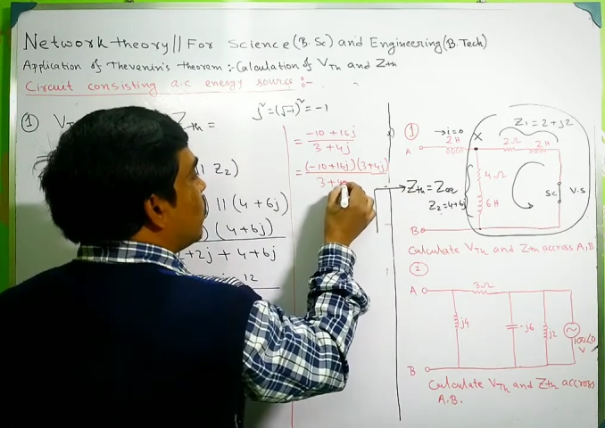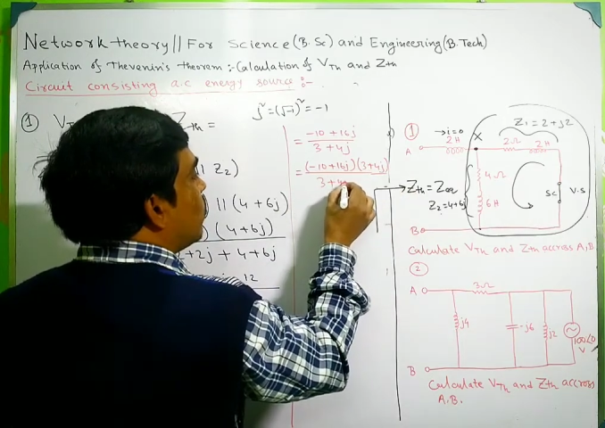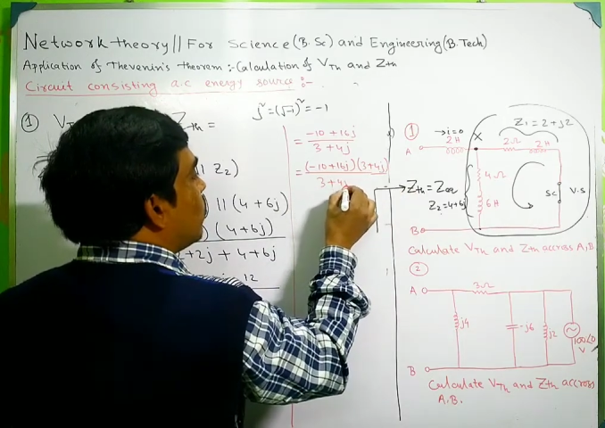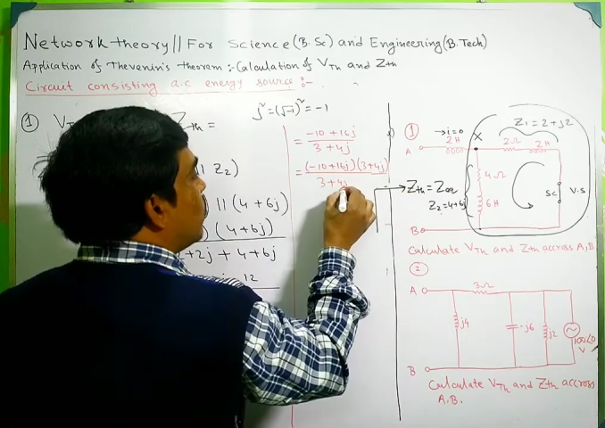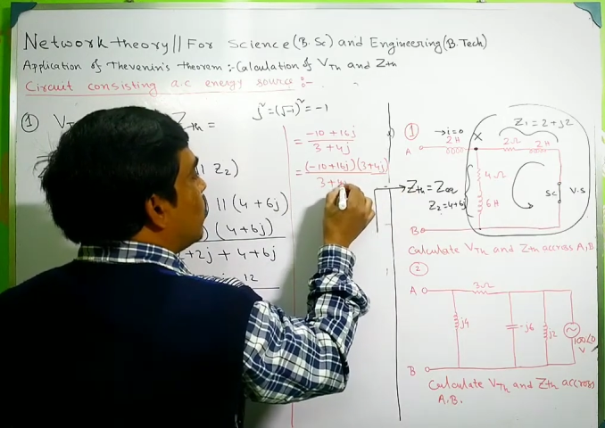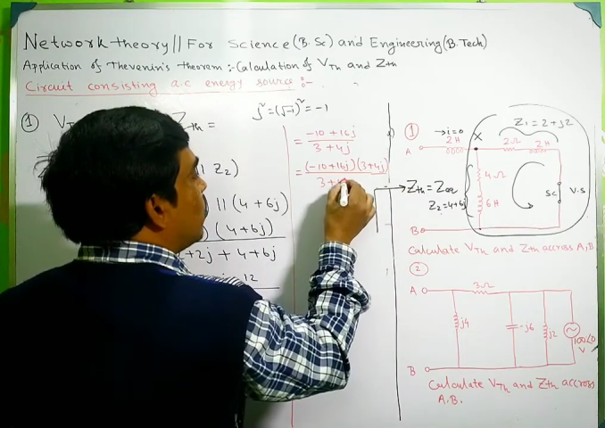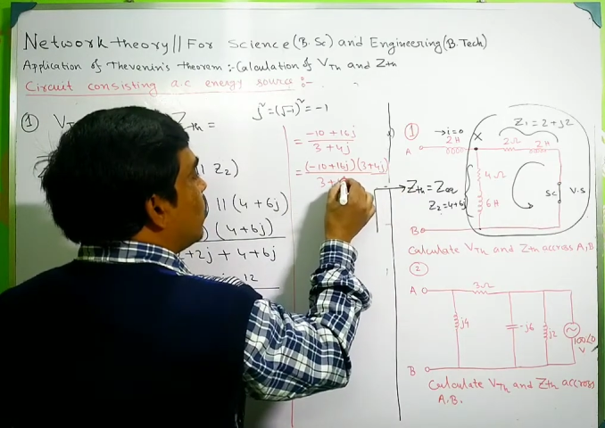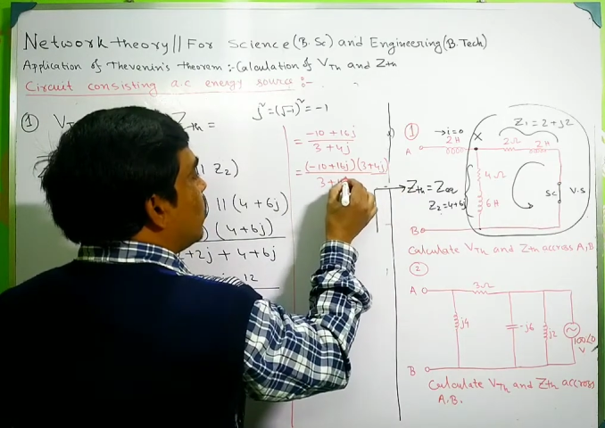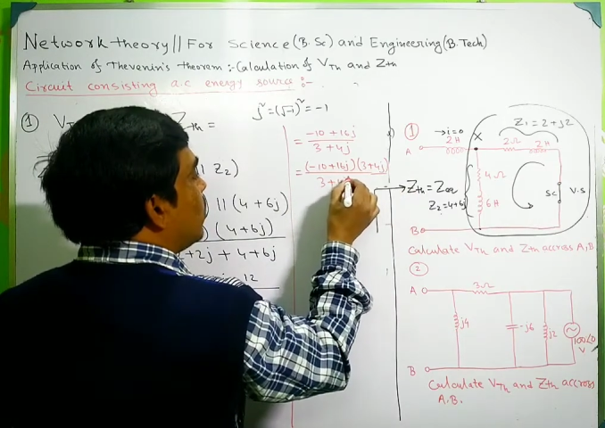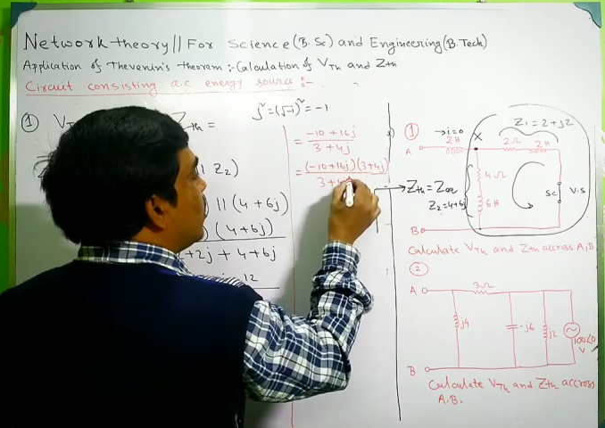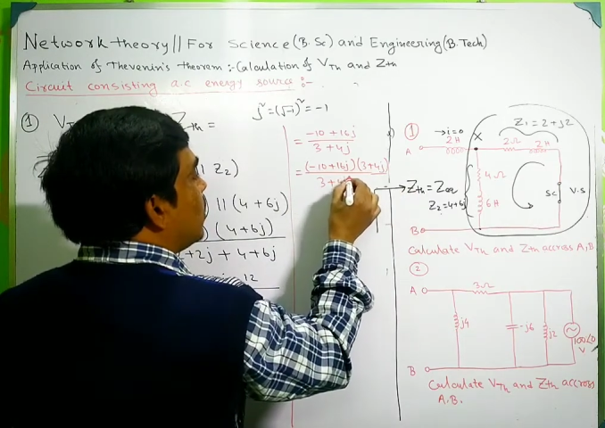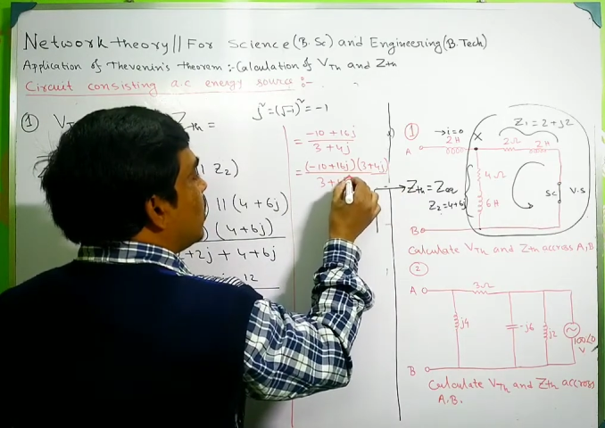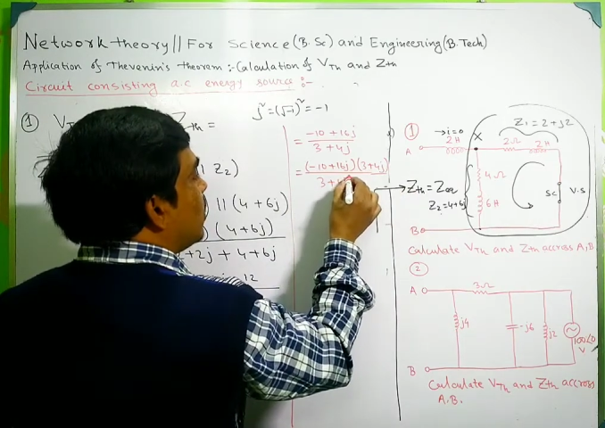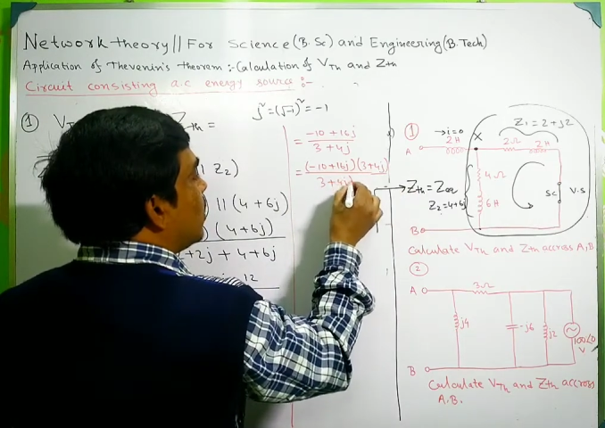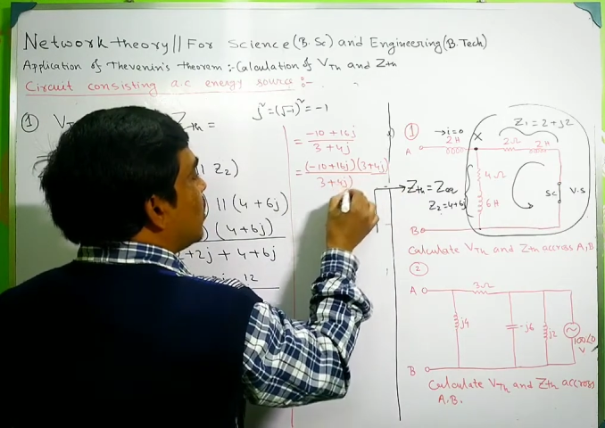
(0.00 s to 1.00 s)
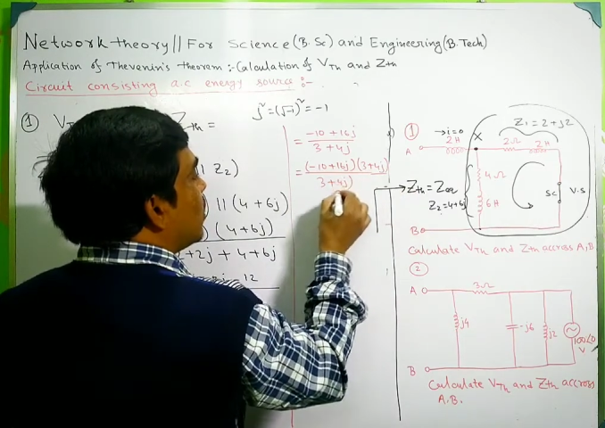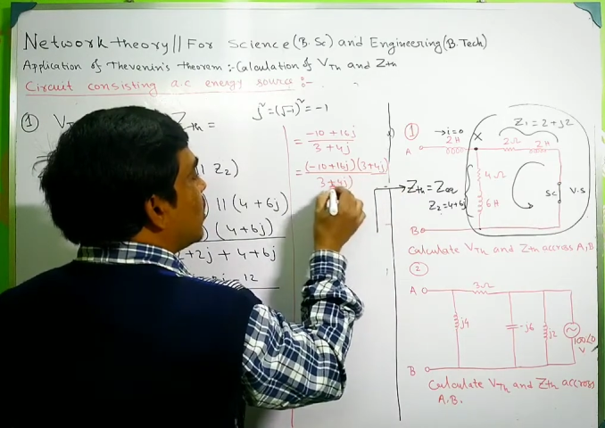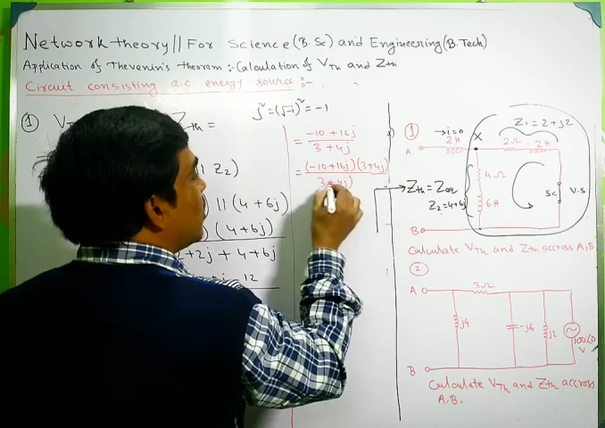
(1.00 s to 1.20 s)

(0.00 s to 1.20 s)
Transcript: 4j.